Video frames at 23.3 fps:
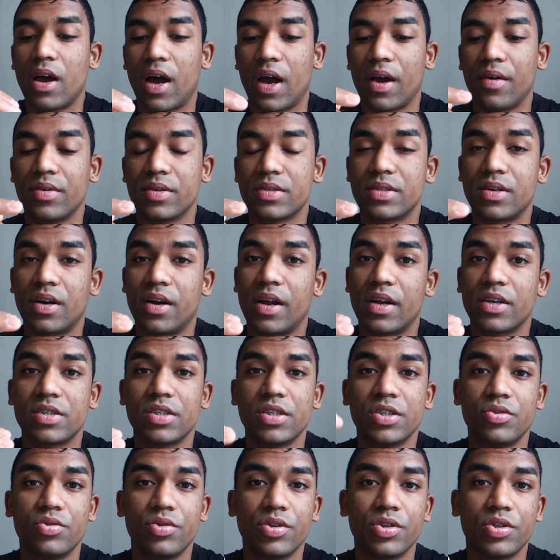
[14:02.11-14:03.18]
I will start
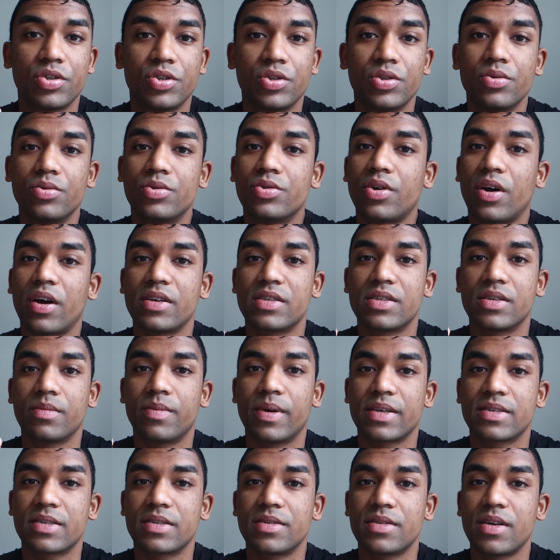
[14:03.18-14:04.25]
actually doing 2 tricep
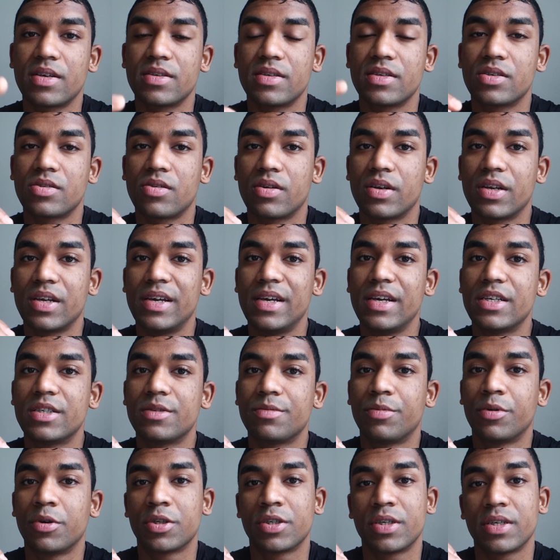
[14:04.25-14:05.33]
exercises on
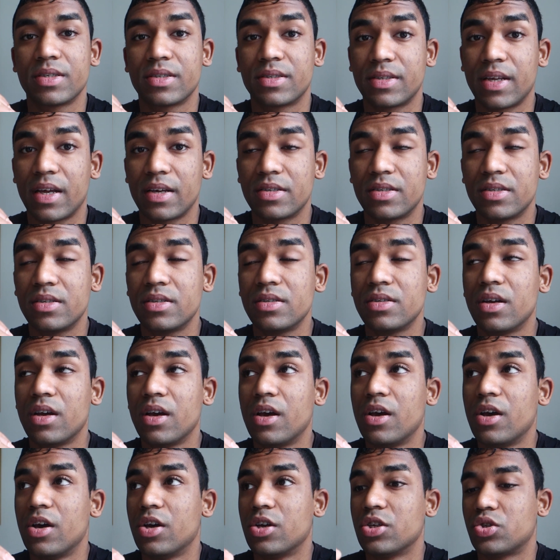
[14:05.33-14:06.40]
each pushing session,
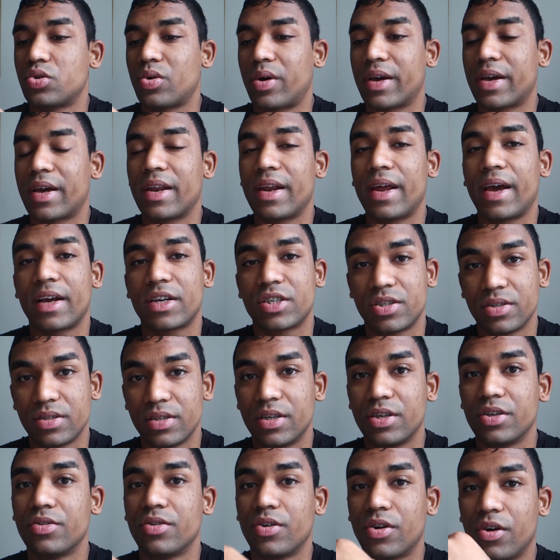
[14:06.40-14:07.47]
so I can
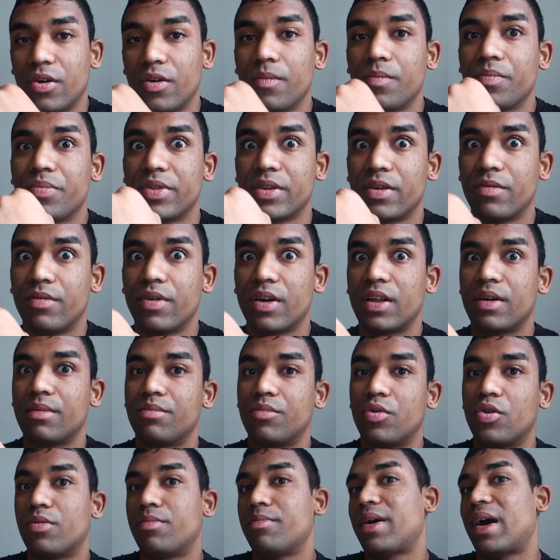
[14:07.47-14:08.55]
actually develop
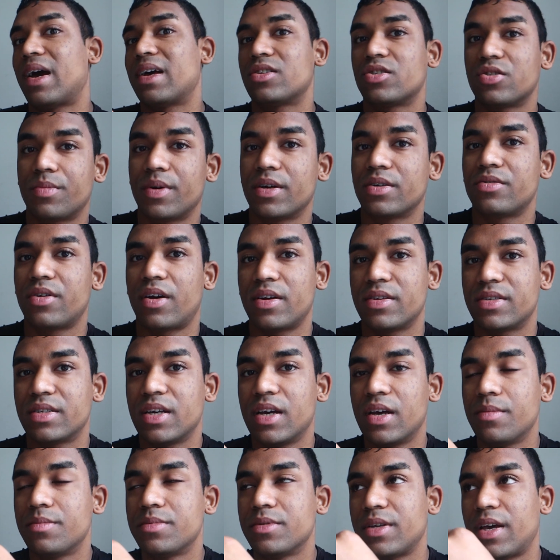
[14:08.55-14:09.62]
more mass on my
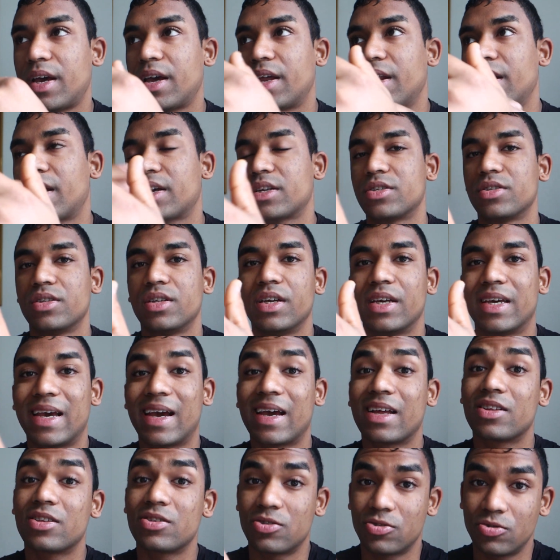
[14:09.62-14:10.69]
triceps and actually
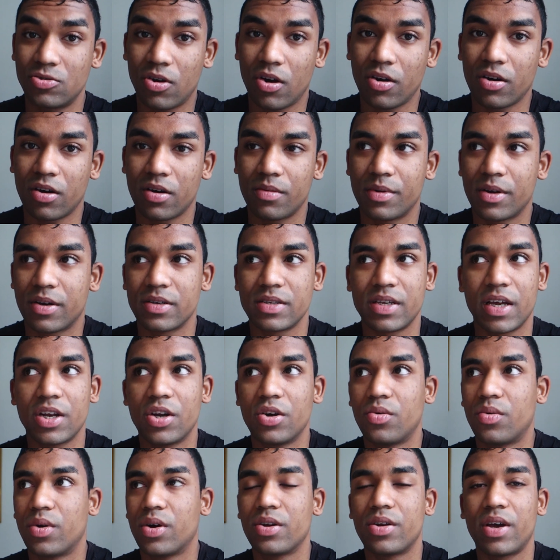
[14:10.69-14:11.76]
get stronger, because I
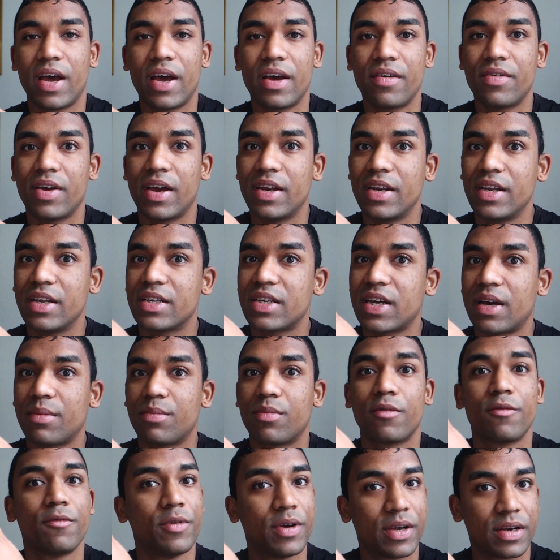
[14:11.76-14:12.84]
don't want to have any type
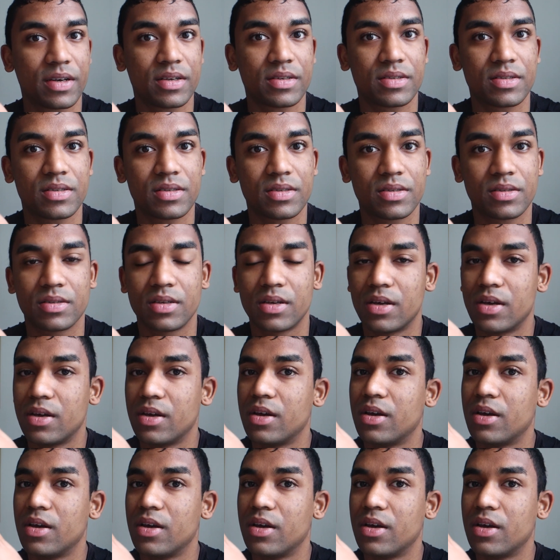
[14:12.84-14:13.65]
of weaknesses.